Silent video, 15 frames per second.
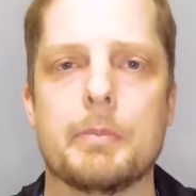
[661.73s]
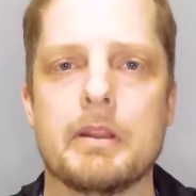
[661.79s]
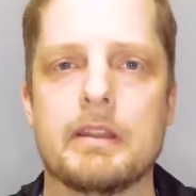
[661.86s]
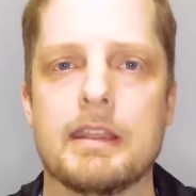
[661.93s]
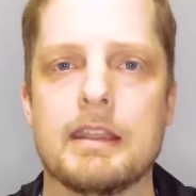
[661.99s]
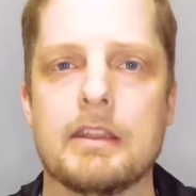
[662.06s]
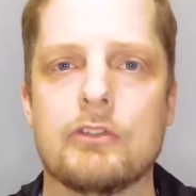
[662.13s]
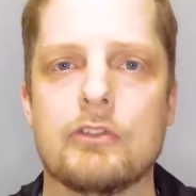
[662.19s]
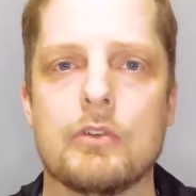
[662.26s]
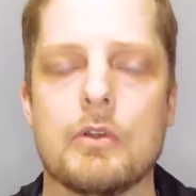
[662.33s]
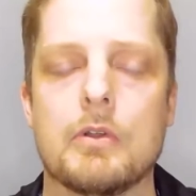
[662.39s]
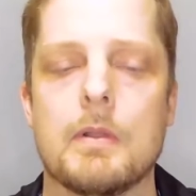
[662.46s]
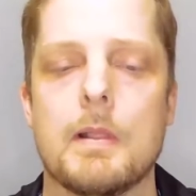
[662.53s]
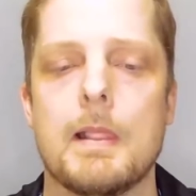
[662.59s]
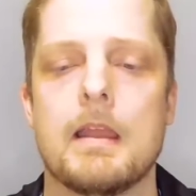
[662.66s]

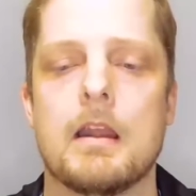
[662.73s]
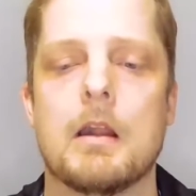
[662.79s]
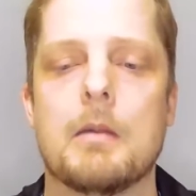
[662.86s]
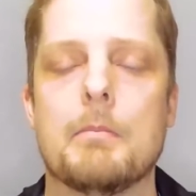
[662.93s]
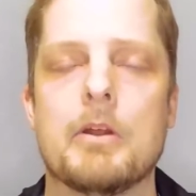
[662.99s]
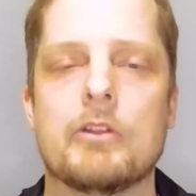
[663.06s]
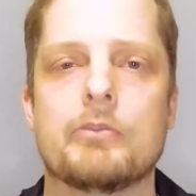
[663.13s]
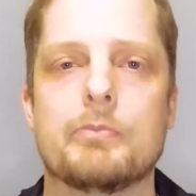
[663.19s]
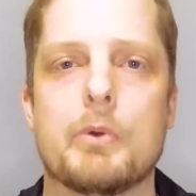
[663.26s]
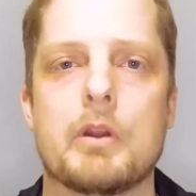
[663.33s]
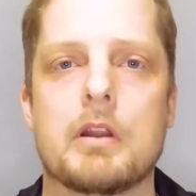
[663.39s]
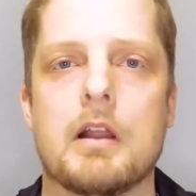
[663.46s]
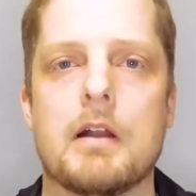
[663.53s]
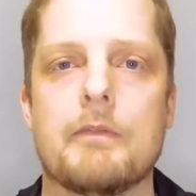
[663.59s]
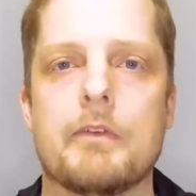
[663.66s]
potential are much more
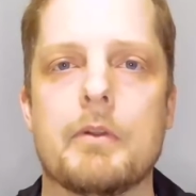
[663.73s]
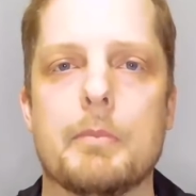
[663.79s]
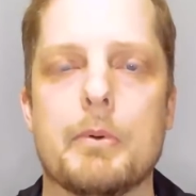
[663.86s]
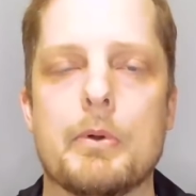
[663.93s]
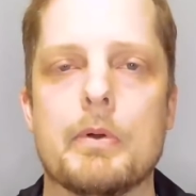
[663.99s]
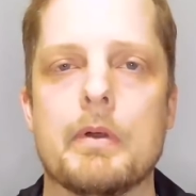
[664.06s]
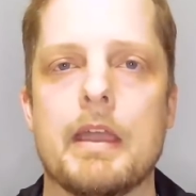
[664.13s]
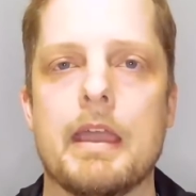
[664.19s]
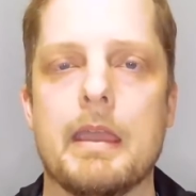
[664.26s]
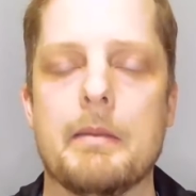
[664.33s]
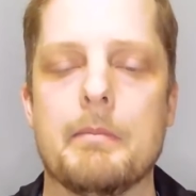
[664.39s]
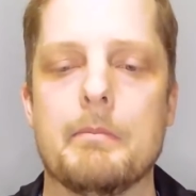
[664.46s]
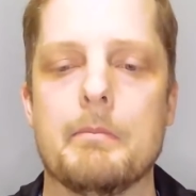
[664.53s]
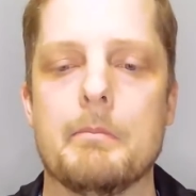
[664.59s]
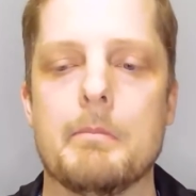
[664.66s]
comfortable
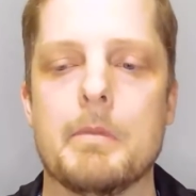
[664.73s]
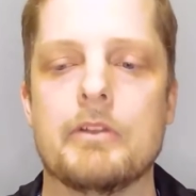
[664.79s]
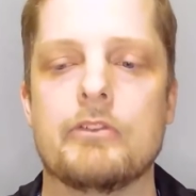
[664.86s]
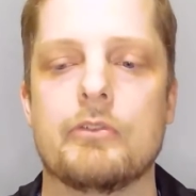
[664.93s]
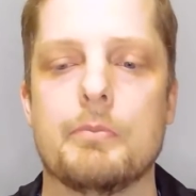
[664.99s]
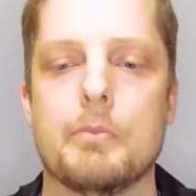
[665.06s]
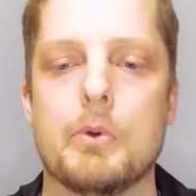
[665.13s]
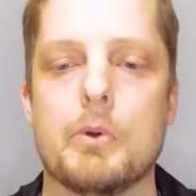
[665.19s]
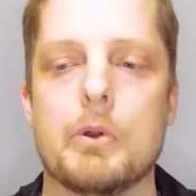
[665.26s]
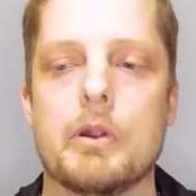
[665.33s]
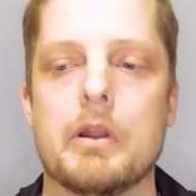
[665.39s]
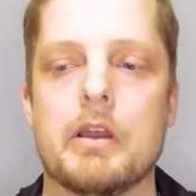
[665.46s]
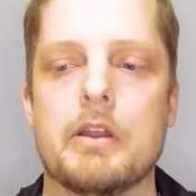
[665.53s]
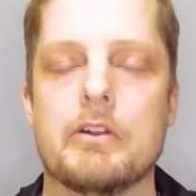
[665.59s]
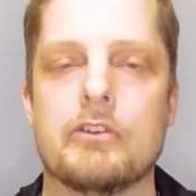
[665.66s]
and much
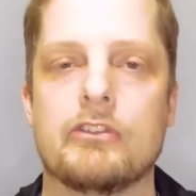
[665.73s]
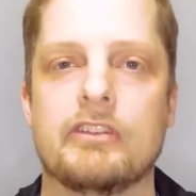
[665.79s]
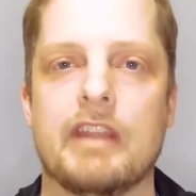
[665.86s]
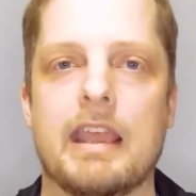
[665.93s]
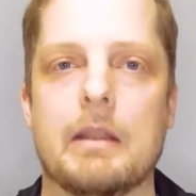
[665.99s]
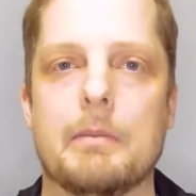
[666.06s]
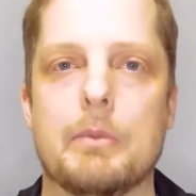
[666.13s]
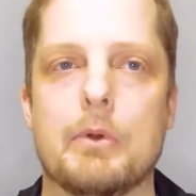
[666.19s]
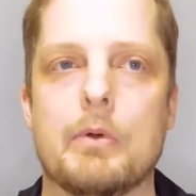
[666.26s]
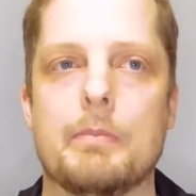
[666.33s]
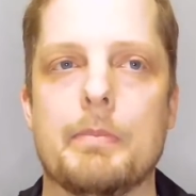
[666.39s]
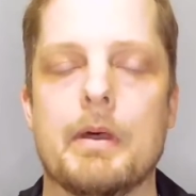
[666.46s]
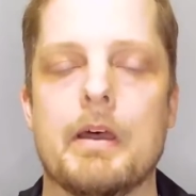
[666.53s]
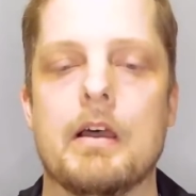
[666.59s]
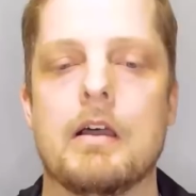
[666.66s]
more understandable,
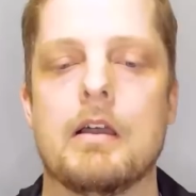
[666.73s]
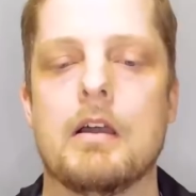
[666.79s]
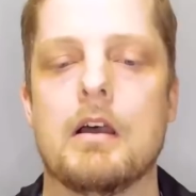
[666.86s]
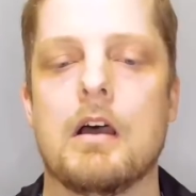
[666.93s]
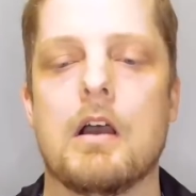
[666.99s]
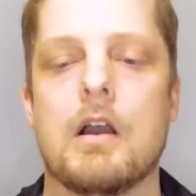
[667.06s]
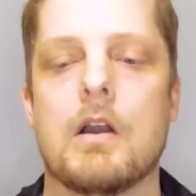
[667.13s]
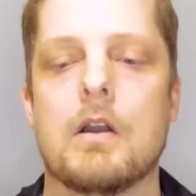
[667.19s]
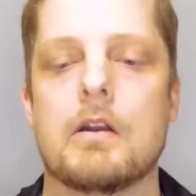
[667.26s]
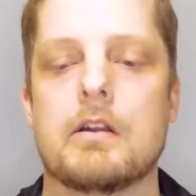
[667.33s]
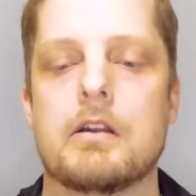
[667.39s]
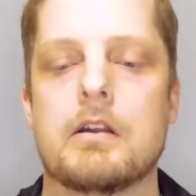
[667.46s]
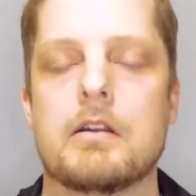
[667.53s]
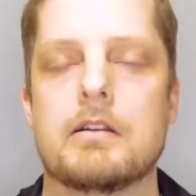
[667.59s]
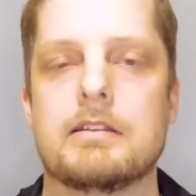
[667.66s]
but
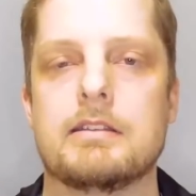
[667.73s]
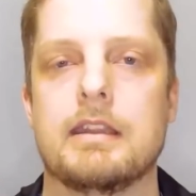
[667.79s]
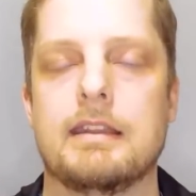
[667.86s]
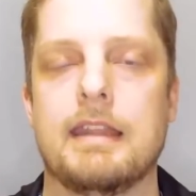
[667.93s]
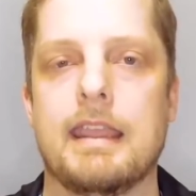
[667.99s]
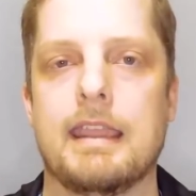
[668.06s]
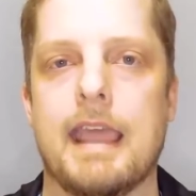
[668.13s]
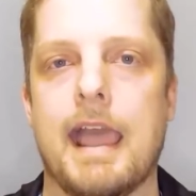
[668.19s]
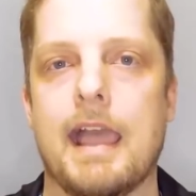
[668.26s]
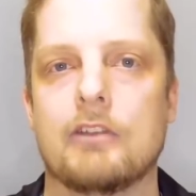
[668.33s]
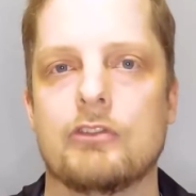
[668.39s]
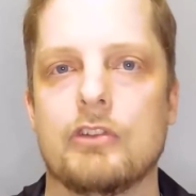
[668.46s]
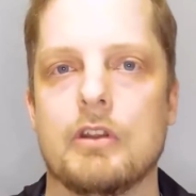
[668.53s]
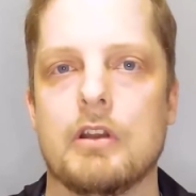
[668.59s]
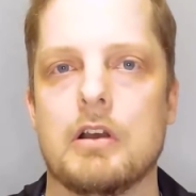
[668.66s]
harder to take
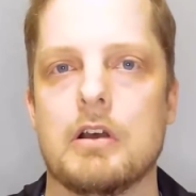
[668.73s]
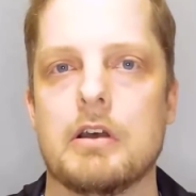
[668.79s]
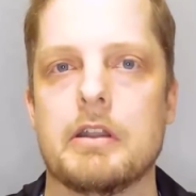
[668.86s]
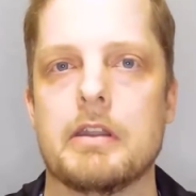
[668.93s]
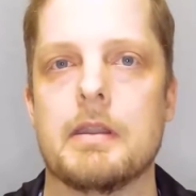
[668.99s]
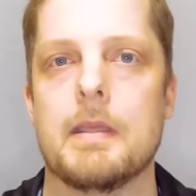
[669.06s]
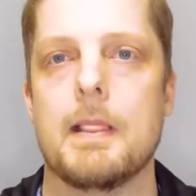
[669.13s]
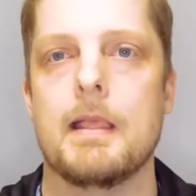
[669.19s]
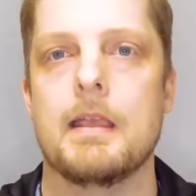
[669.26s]
action on,